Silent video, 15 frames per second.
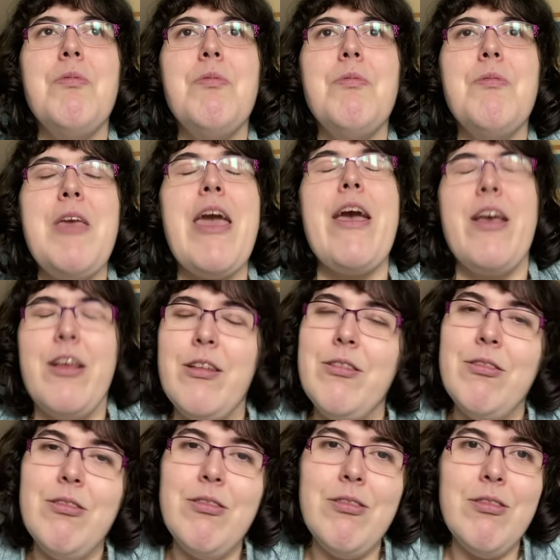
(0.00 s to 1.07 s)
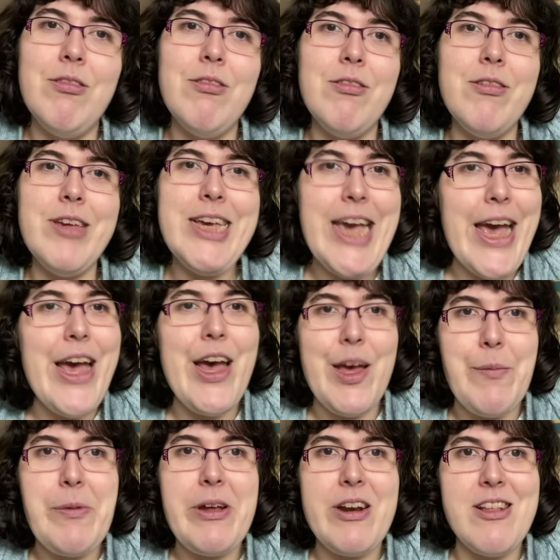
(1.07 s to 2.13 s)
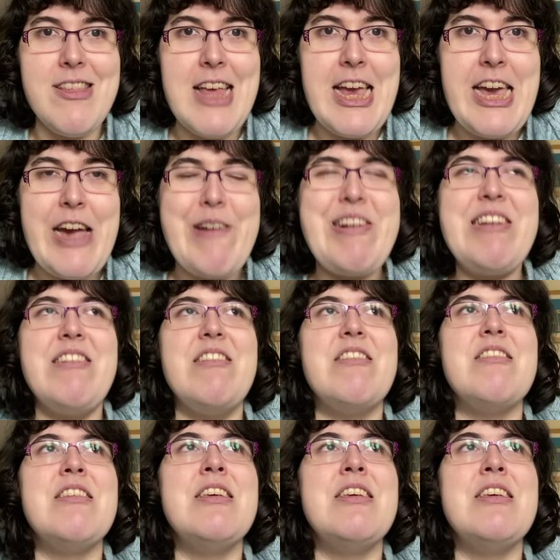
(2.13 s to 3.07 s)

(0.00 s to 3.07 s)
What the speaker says: Yeah, I'm gonna say characters.